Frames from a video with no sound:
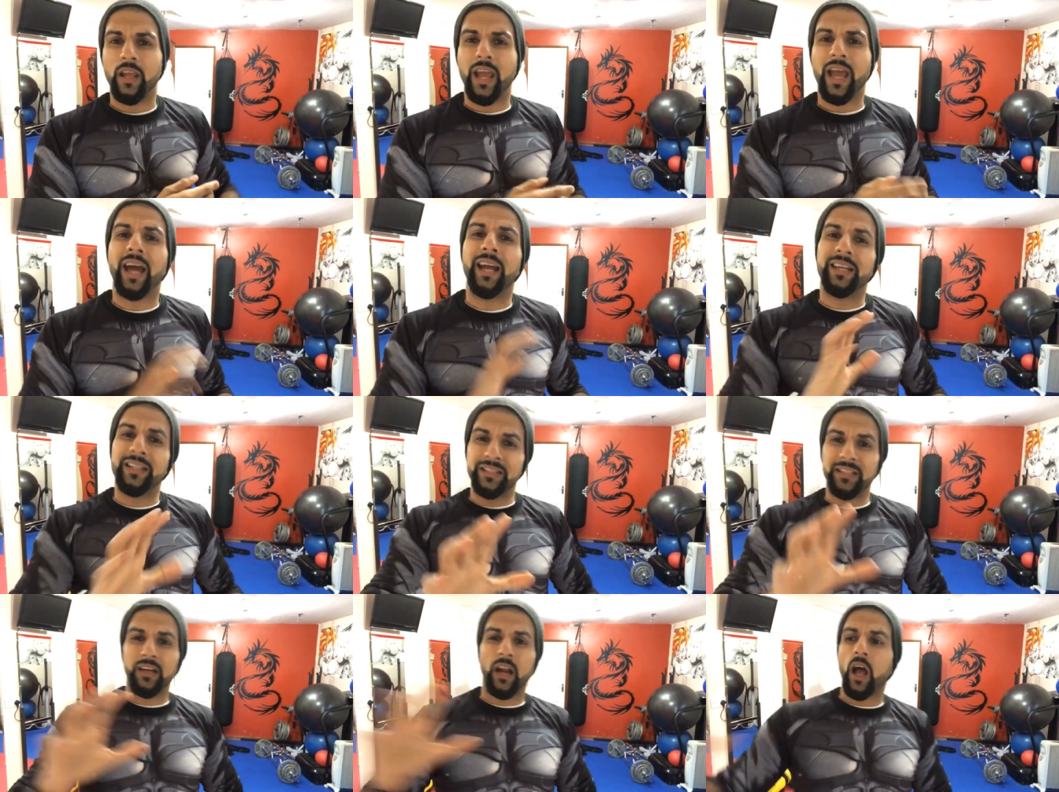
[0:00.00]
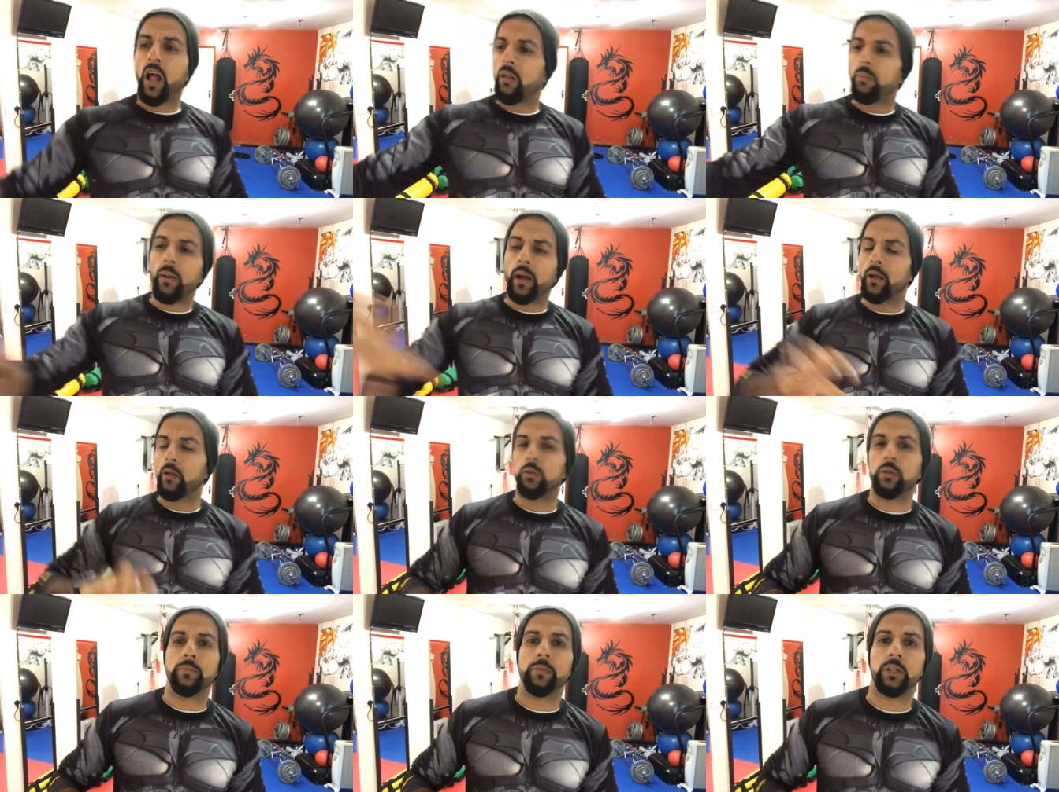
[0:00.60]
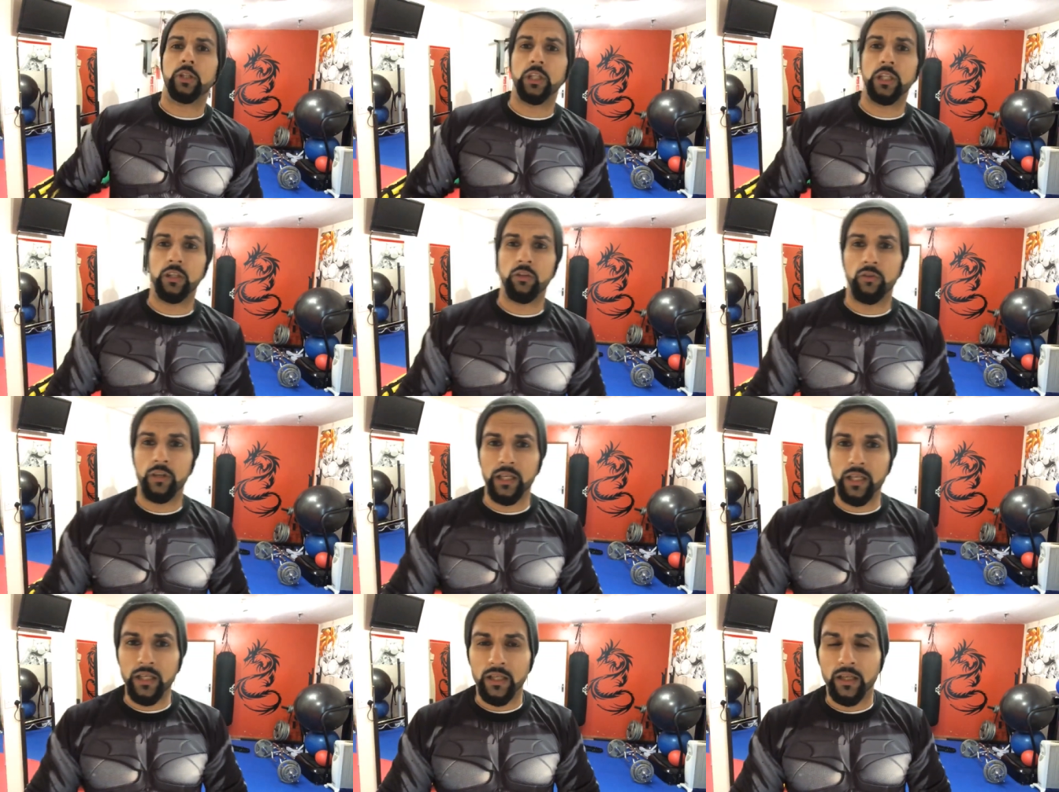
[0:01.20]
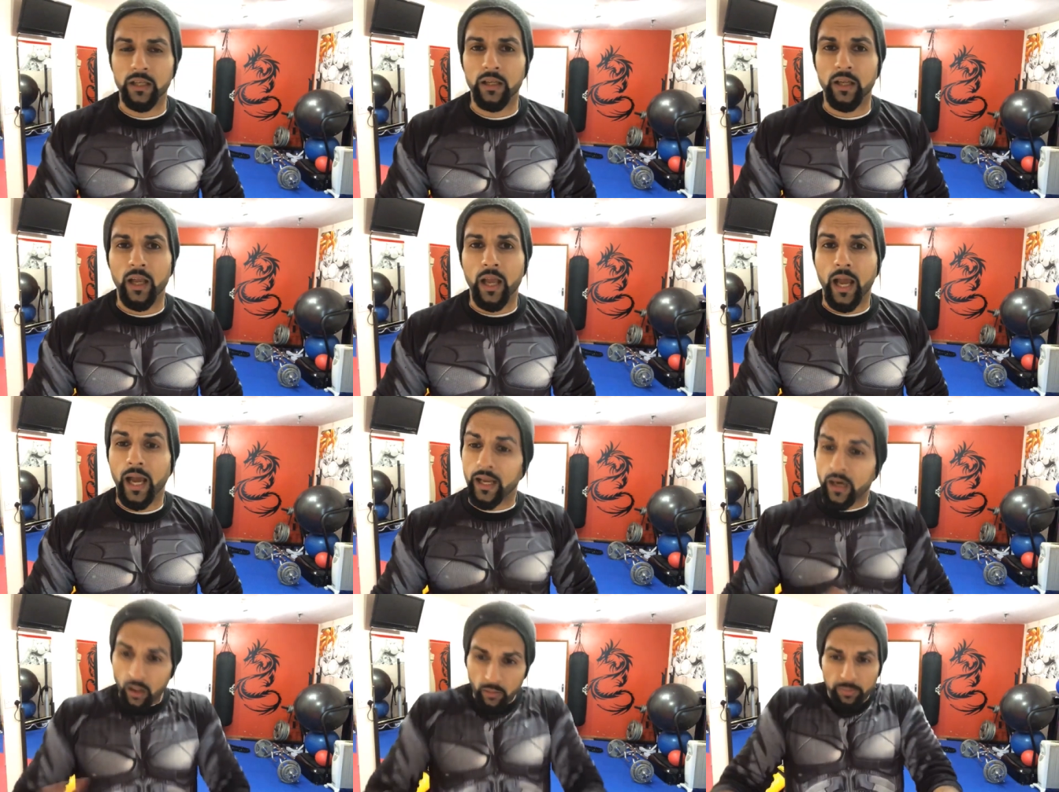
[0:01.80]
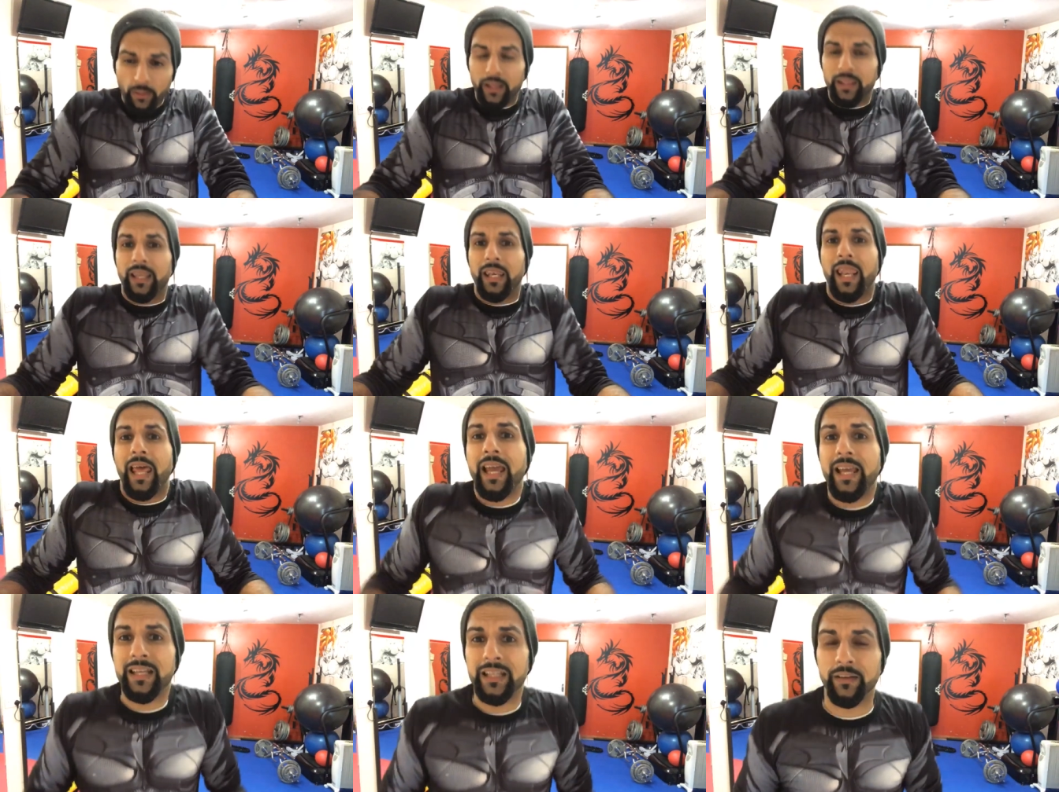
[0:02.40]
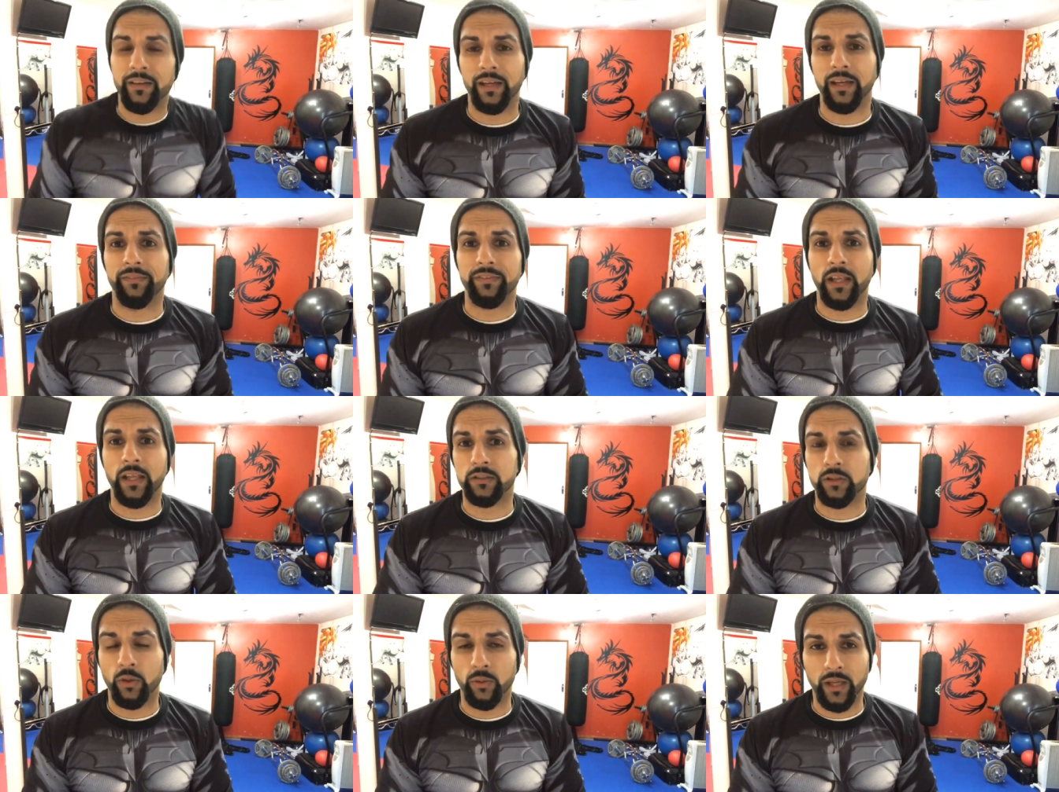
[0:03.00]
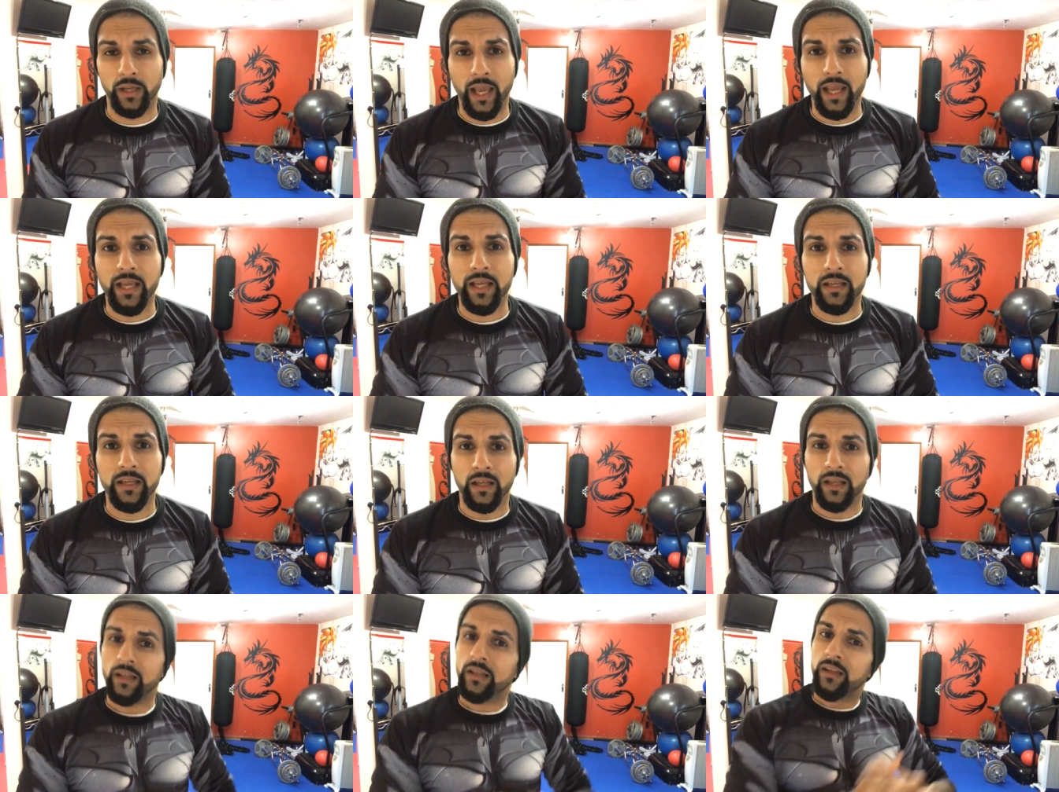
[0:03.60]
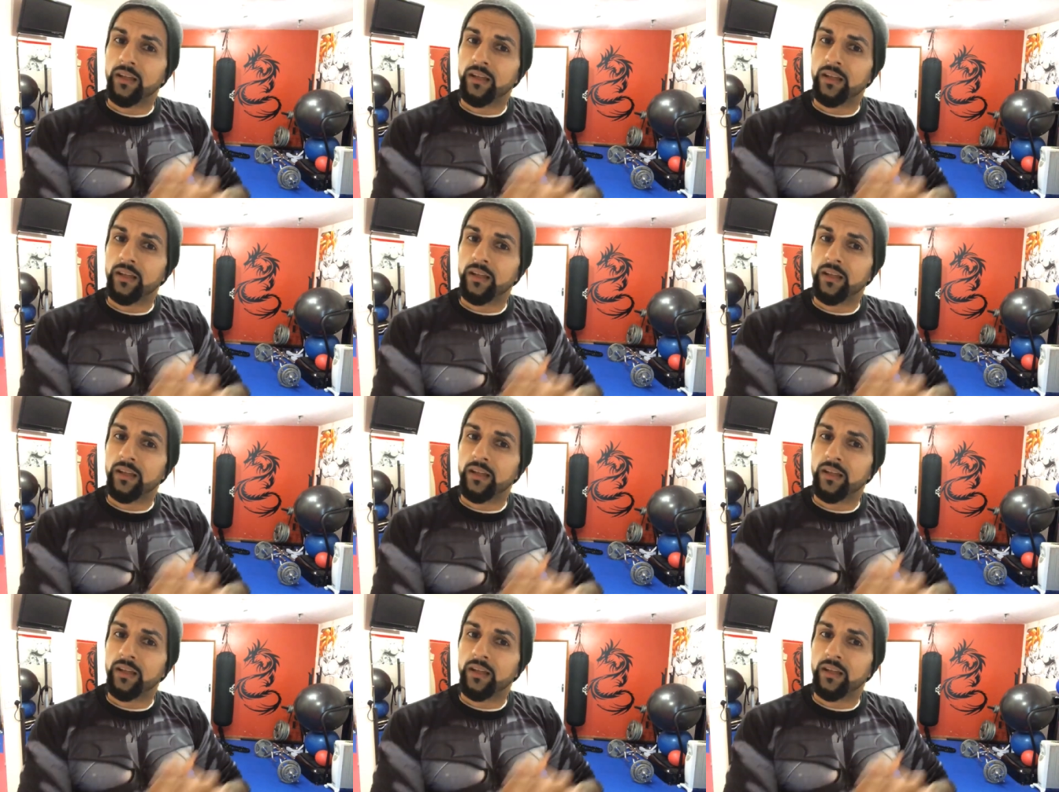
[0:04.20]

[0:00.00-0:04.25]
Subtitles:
And he said, "I'll buy all the machinery and I'll buy the land if that's okay."